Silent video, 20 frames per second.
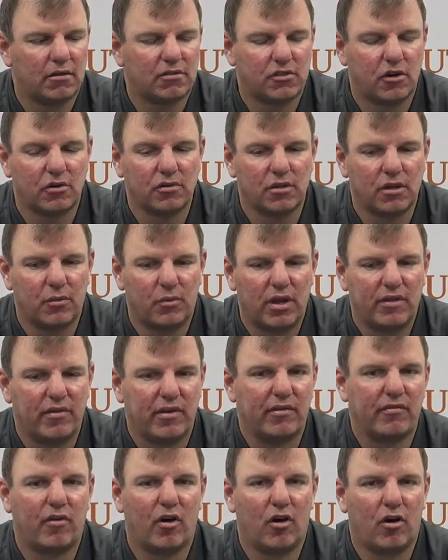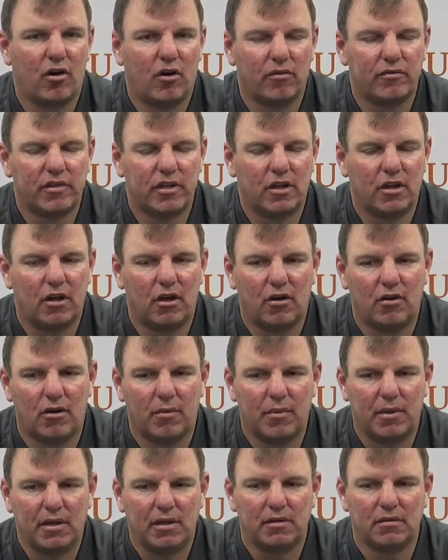Certainly we've evolved, you know. I
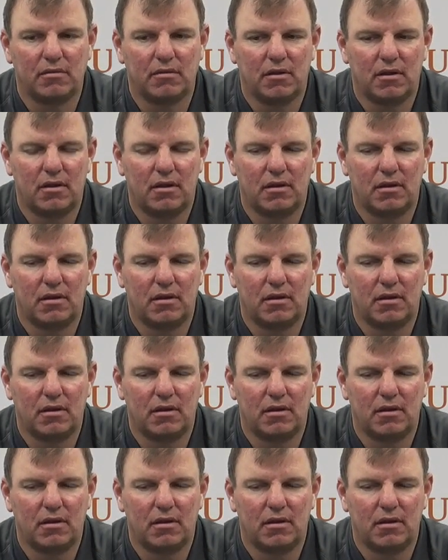mean,